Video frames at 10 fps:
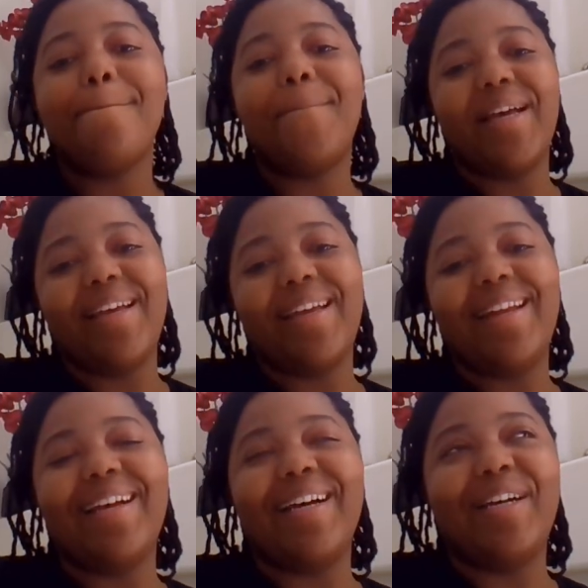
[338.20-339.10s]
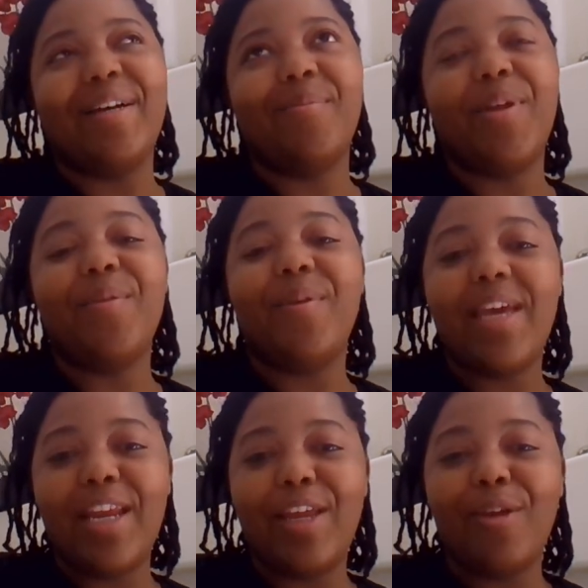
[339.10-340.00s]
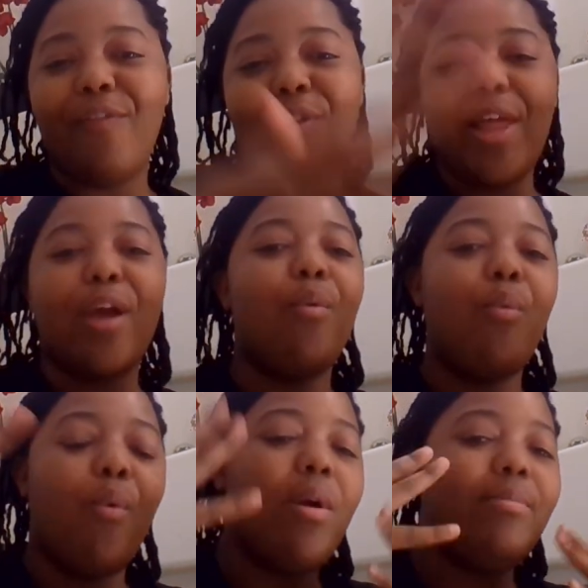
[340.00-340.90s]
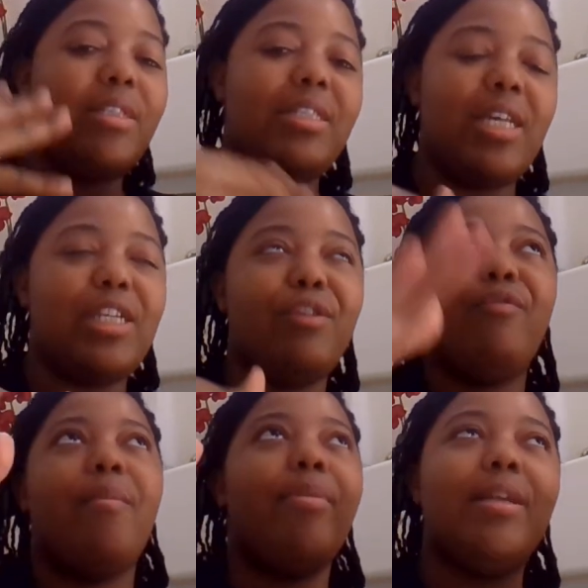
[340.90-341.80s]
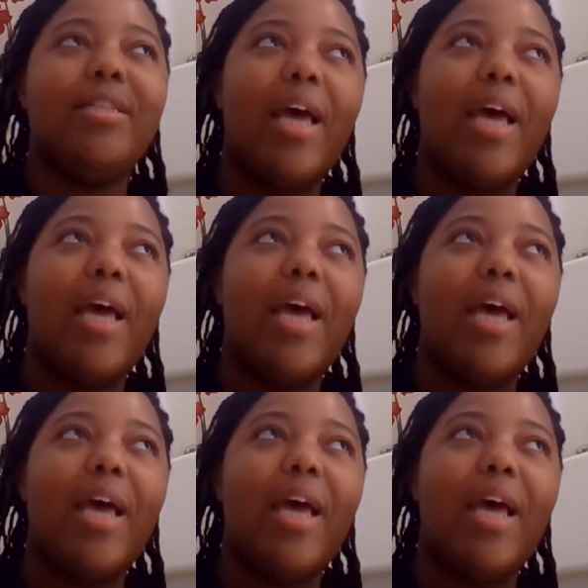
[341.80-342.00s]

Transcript: but when you get it, you'll feel like a warm sensation from the